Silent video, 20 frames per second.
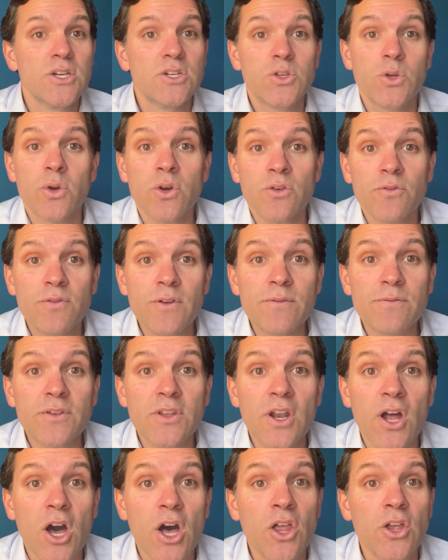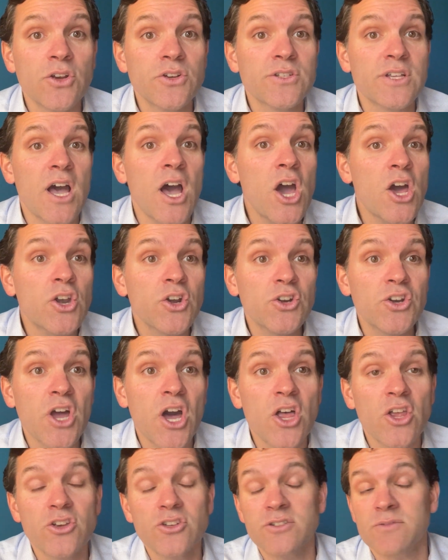$250, $100,
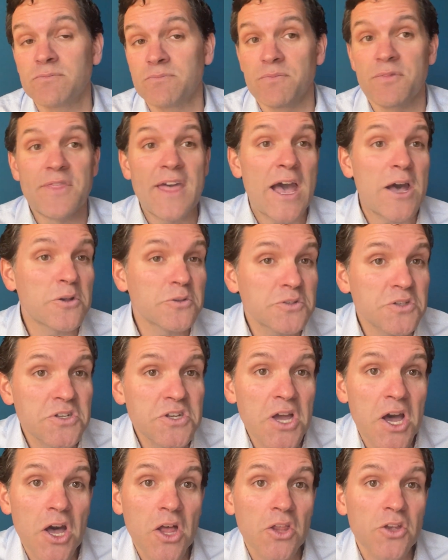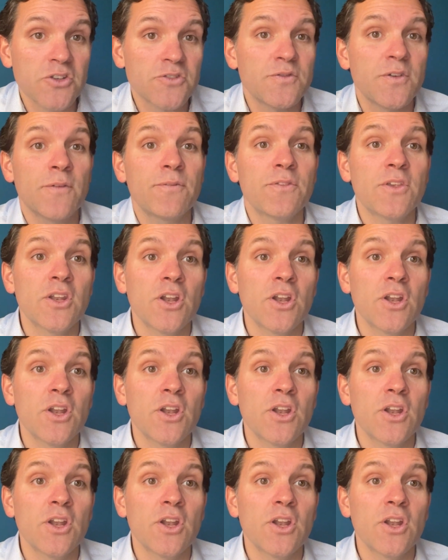$1,000,